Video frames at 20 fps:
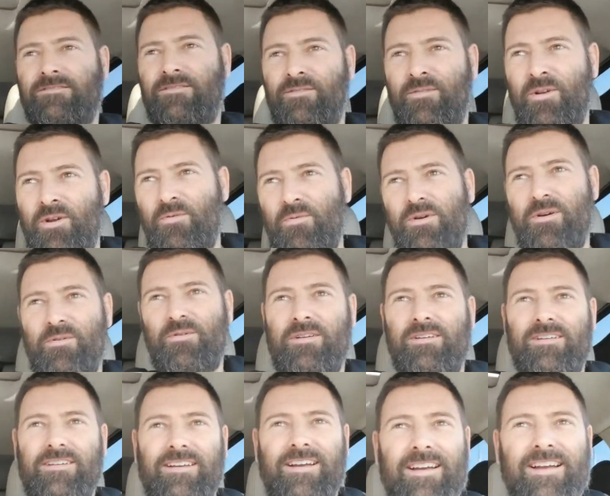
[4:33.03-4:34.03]
We don't want,
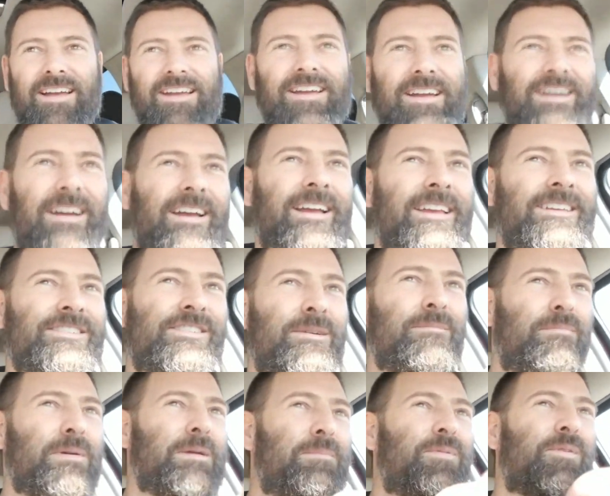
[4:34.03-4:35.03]
some
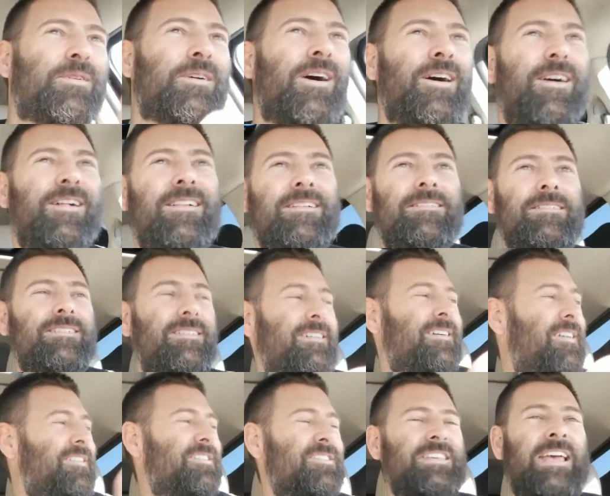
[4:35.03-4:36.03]
people call
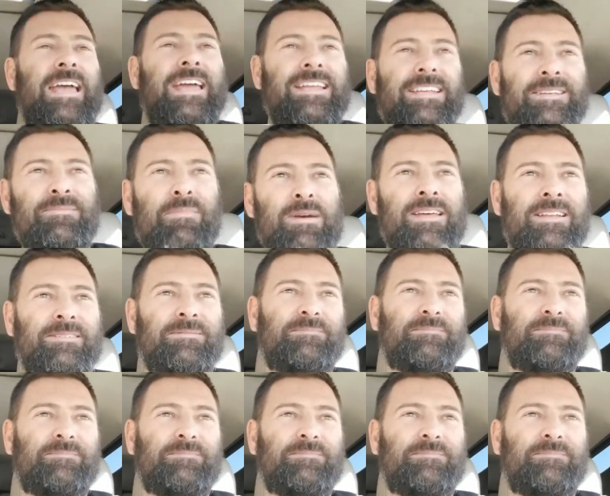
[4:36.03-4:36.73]
us handymen.